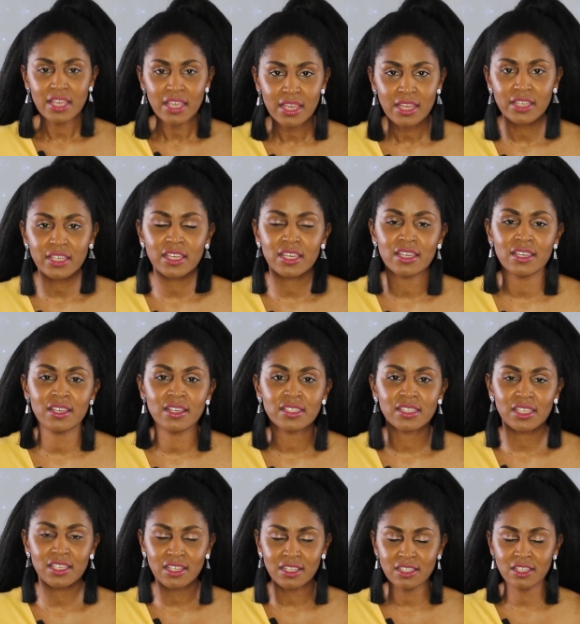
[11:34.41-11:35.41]
and kings
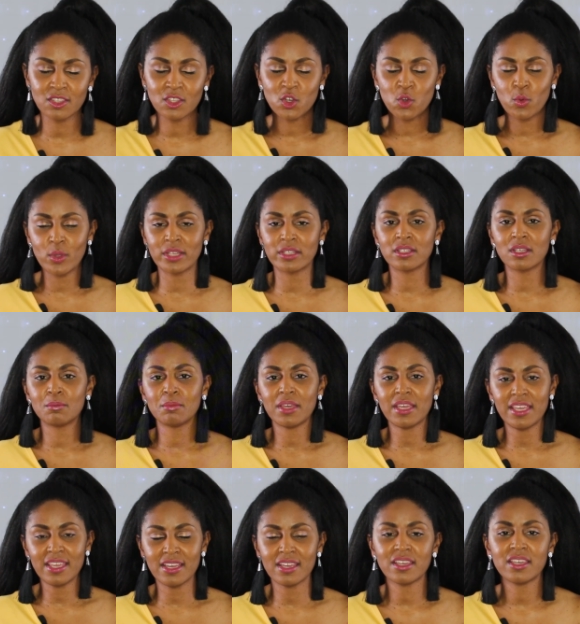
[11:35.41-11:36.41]
into the queendom
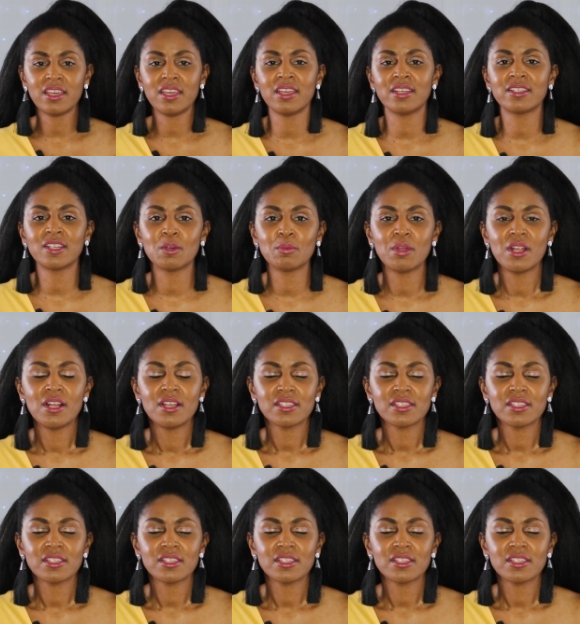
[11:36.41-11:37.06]
and kingdom